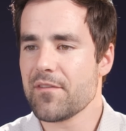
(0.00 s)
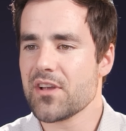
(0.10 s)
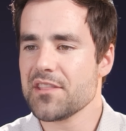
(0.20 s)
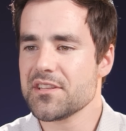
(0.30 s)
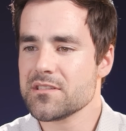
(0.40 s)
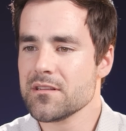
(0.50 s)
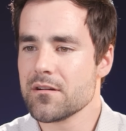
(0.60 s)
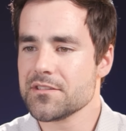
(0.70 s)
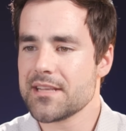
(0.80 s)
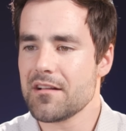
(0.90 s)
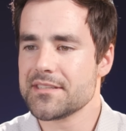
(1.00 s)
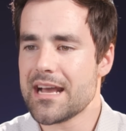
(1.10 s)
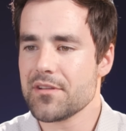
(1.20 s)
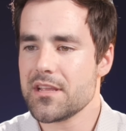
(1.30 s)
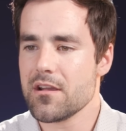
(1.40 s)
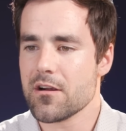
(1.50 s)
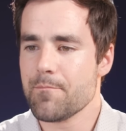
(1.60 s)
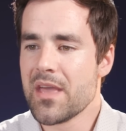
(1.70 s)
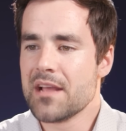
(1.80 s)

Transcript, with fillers: I've got this little cell down here